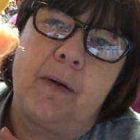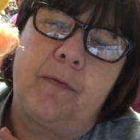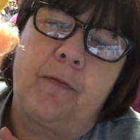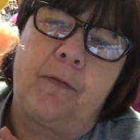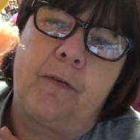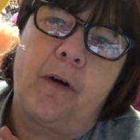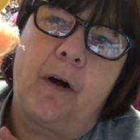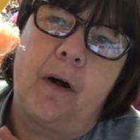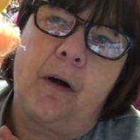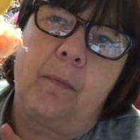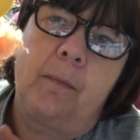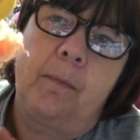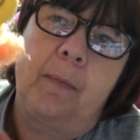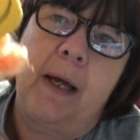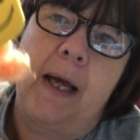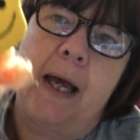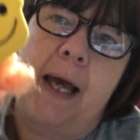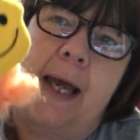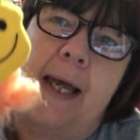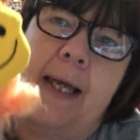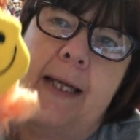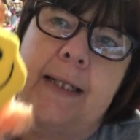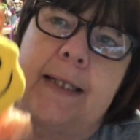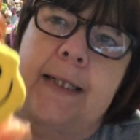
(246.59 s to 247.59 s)
from
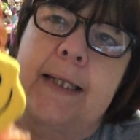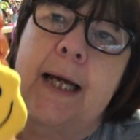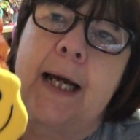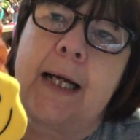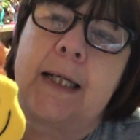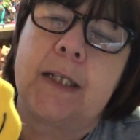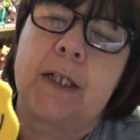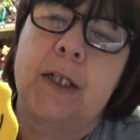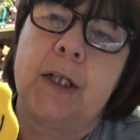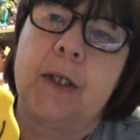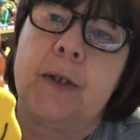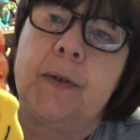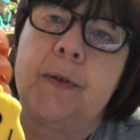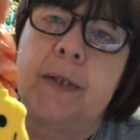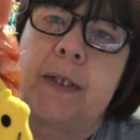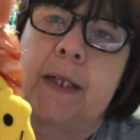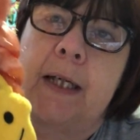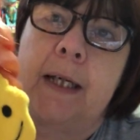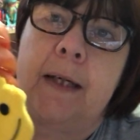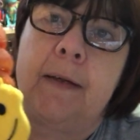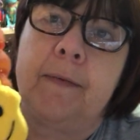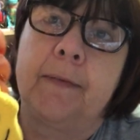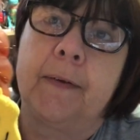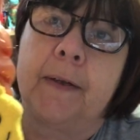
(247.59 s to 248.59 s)
a Tattoo
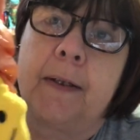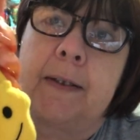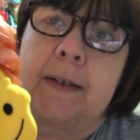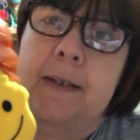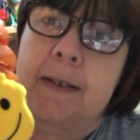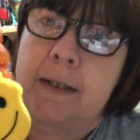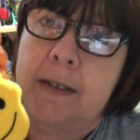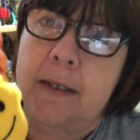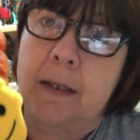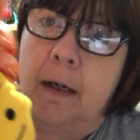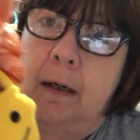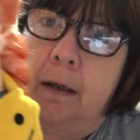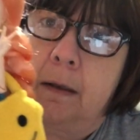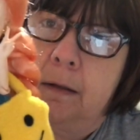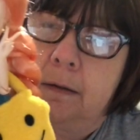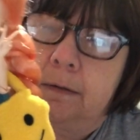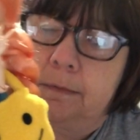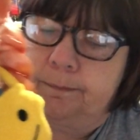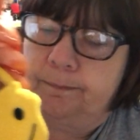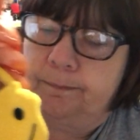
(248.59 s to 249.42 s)
Divas doll.